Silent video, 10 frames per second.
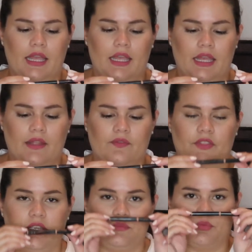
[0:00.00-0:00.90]

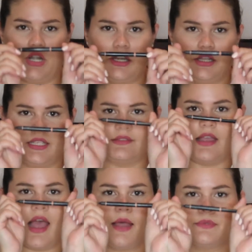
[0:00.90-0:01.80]
and this product is
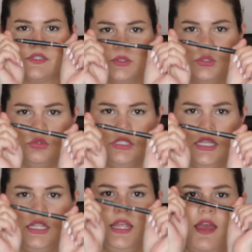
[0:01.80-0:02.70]

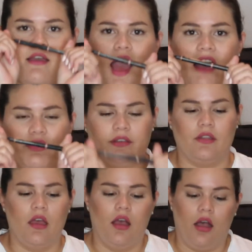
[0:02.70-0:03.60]
absolutely heaven.
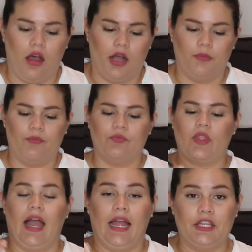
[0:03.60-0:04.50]
Um,
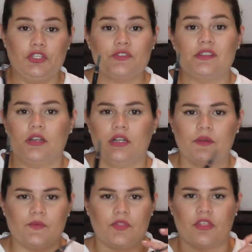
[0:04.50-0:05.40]
I use
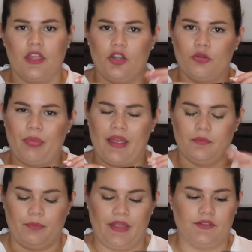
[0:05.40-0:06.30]
the thinner pe
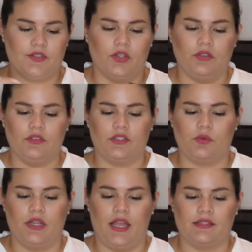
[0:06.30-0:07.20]
pencil. This
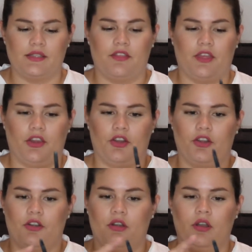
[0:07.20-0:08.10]
one has the
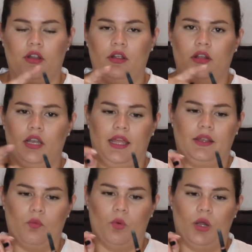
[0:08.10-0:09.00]
thicker,
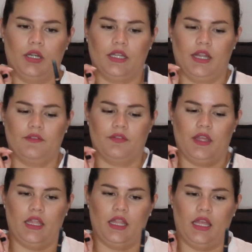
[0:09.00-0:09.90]
like wand kind of
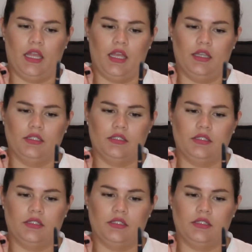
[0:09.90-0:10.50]
thing, and